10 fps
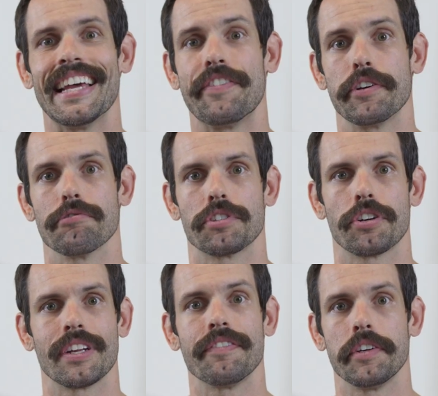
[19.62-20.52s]
If you're a
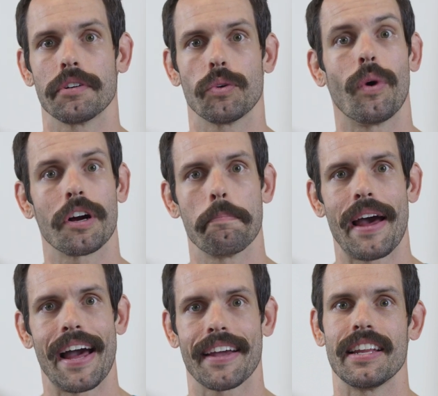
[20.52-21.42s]
returning viewer, welcome
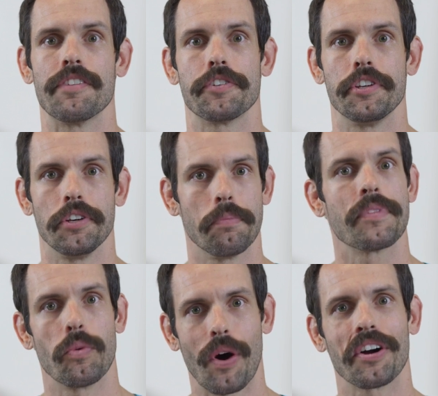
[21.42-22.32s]
back, and if you're new,
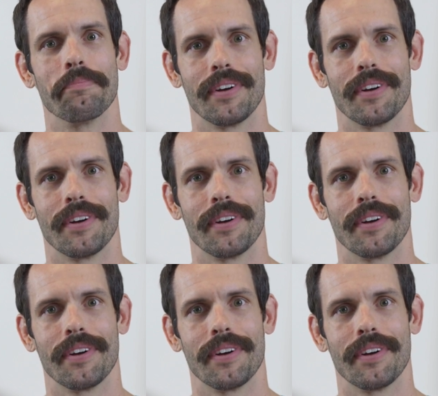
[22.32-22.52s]
then welcome.